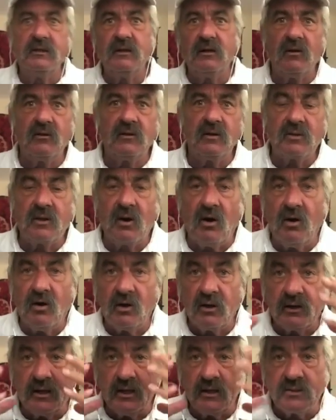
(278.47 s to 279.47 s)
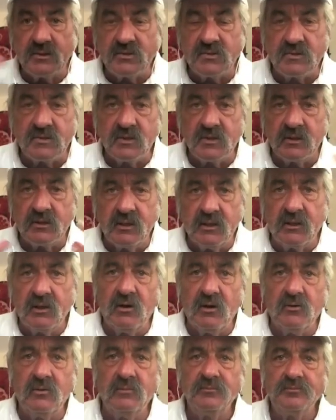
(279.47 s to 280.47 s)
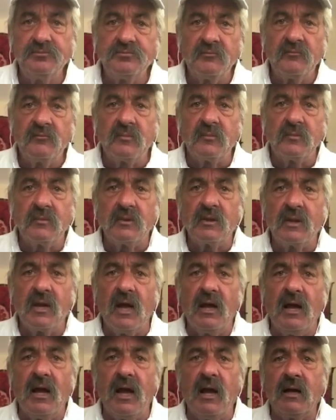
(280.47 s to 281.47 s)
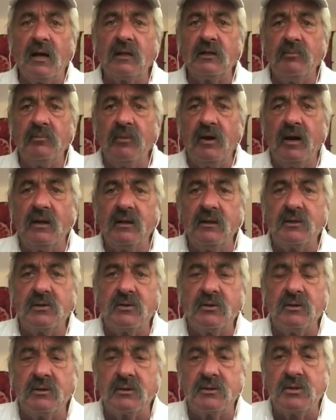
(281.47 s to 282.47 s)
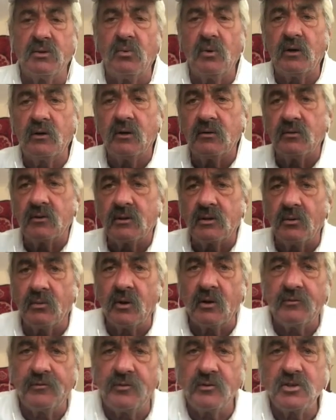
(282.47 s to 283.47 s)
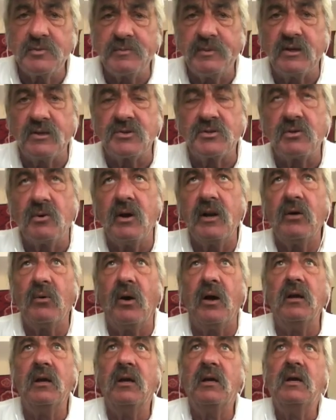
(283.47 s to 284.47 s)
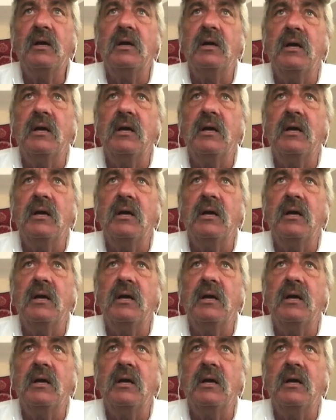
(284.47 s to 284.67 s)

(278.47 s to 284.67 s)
you know, the dog gets, you know, crazy. Yeah. So you were acclimated to what a frisbee is. So anyway,